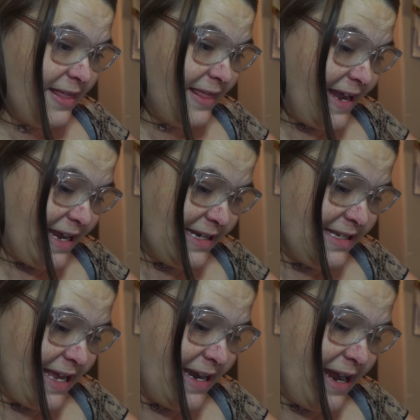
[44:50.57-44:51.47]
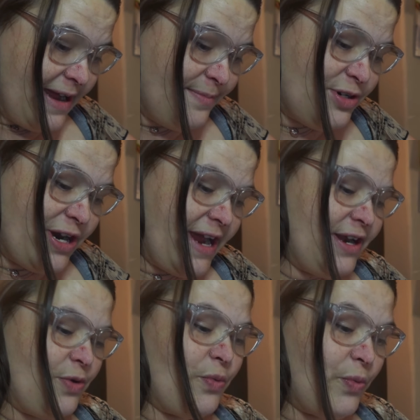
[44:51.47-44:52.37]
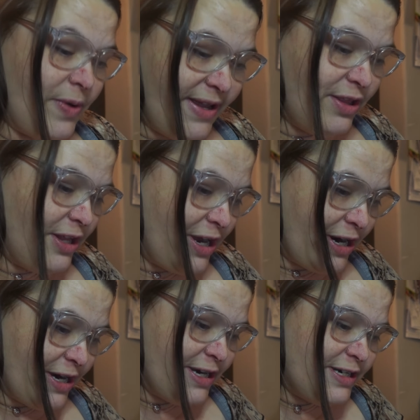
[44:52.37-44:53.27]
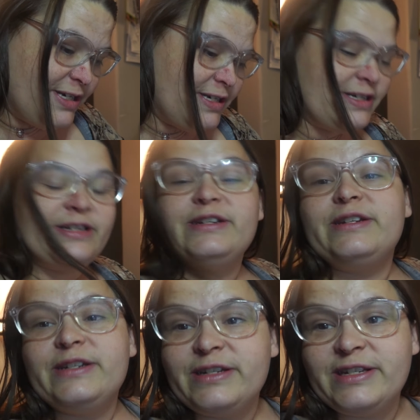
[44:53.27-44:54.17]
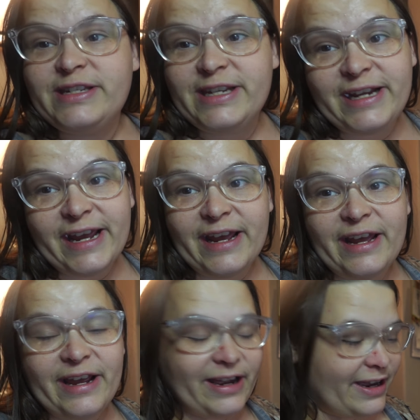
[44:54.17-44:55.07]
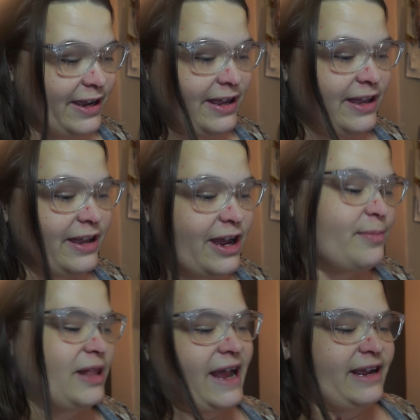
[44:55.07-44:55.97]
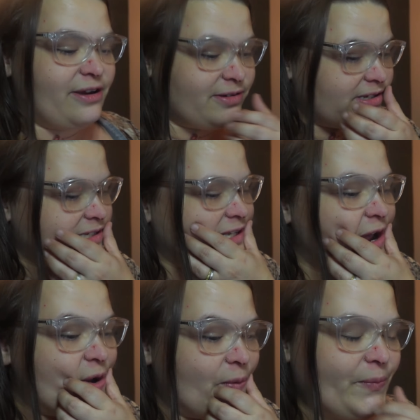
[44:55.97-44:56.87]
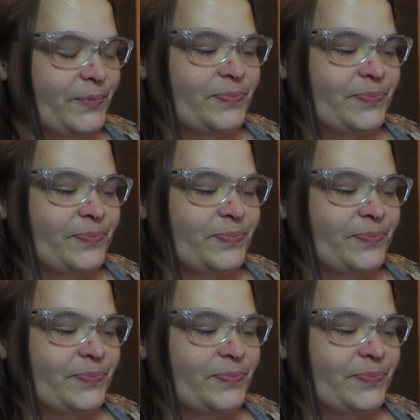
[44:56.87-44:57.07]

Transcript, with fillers: Like I said, I'm trying real hard to get a blackout, so